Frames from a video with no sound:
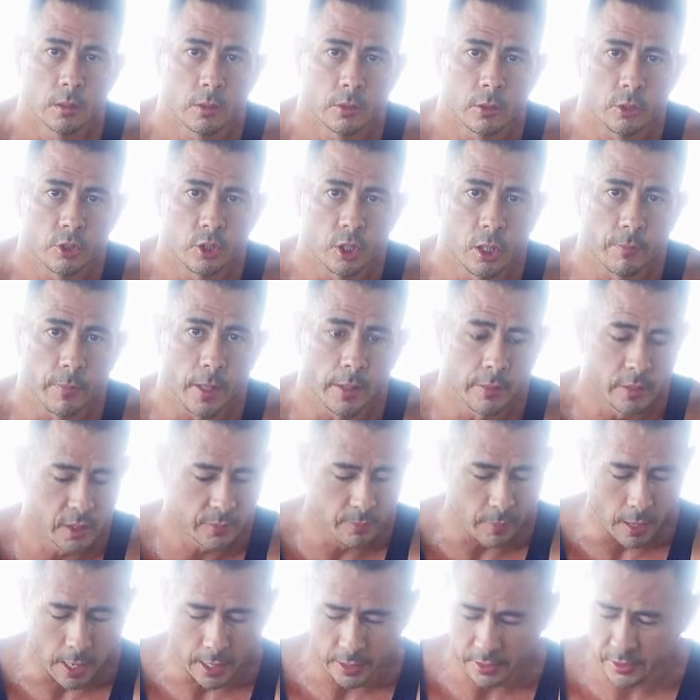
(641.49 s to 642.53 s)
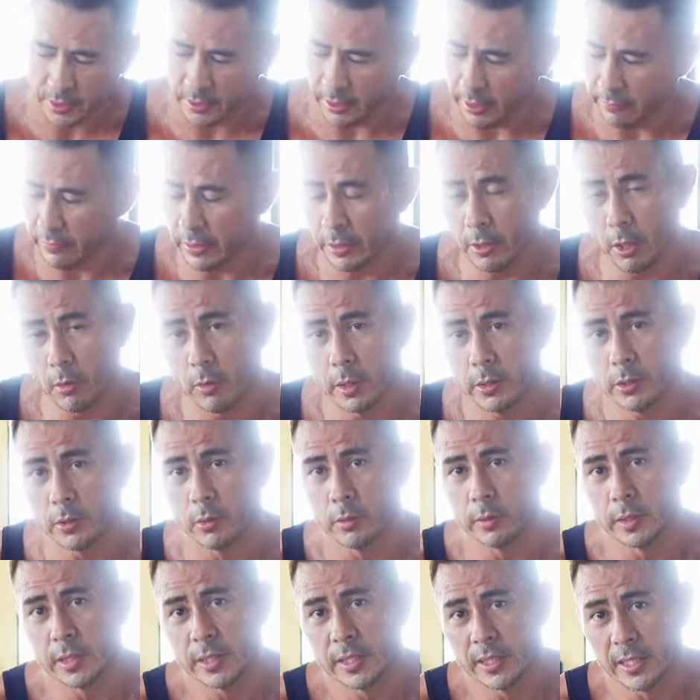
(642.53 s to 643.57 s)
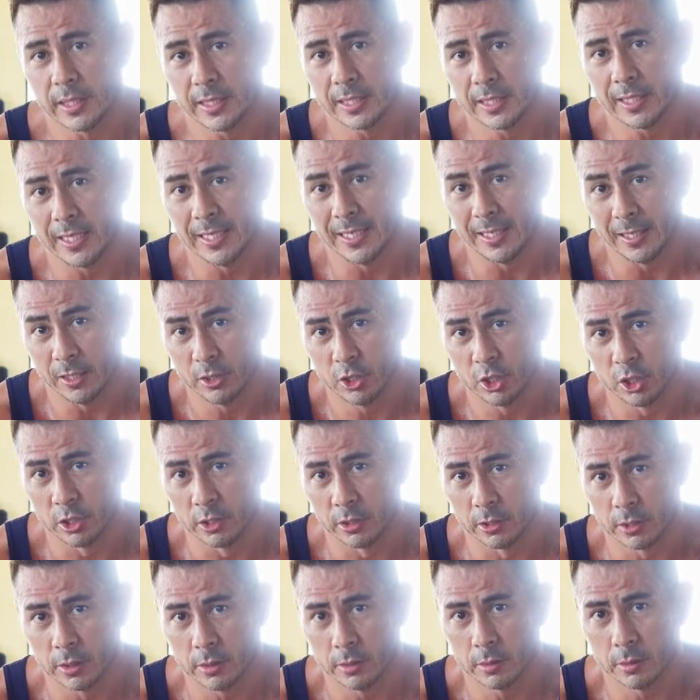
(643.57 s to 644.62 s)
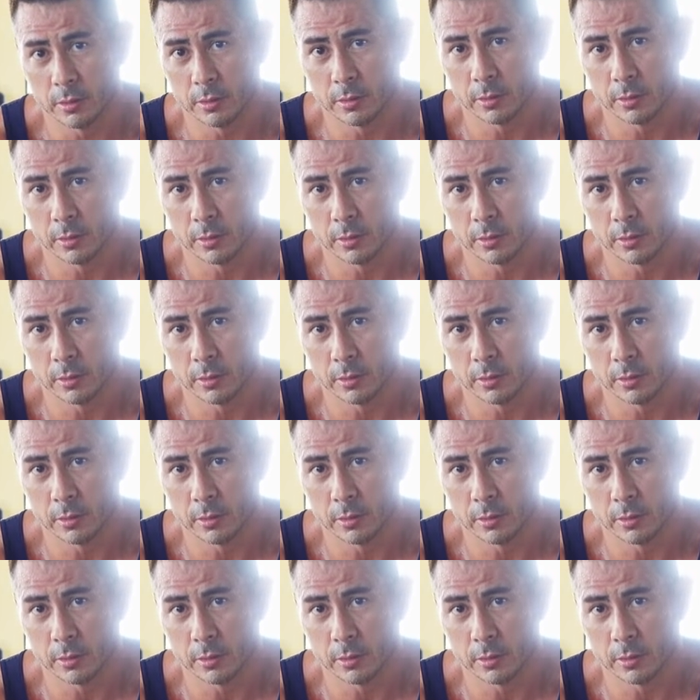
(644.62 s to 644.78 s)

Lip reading: to jump on this box even though it's only 16 inches.